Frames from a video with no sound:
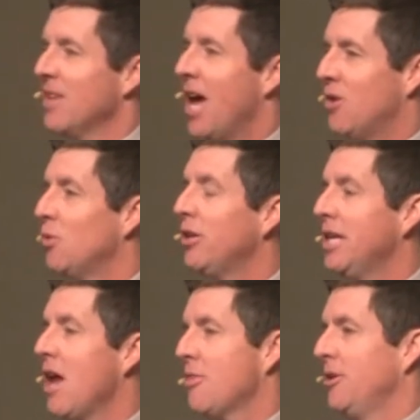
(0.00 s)
and really
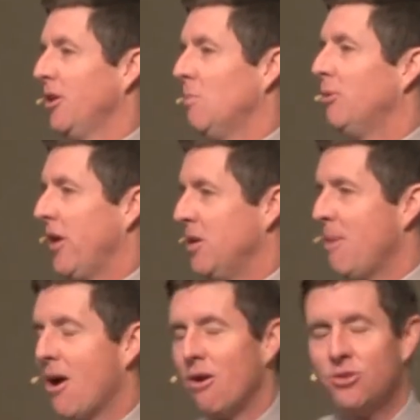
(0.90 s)
nothing to complain
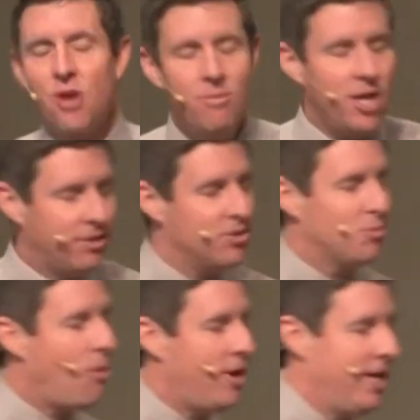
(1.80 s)
about. Our subject
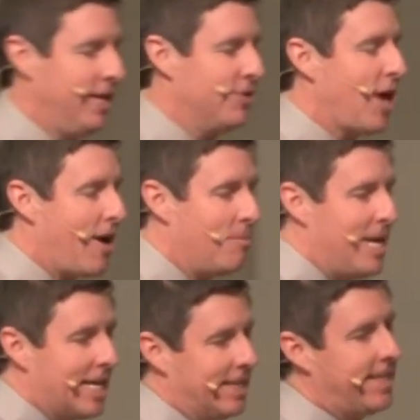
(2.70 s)
this morning is how to
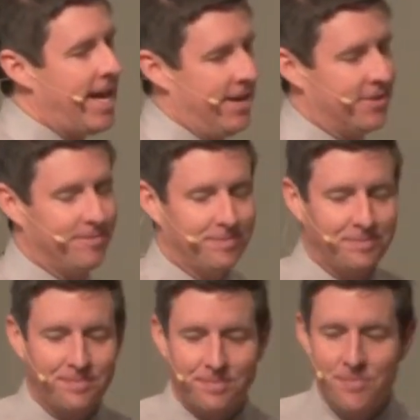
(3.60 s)
be content
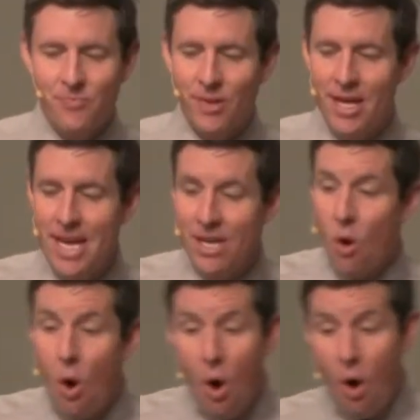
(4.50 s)
in
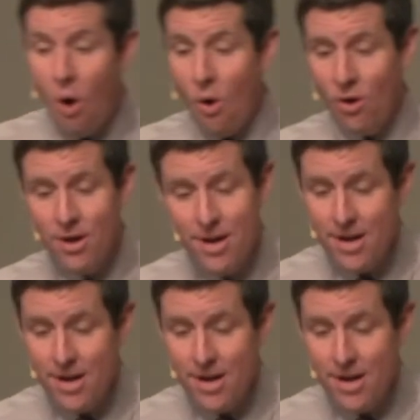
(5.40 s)
all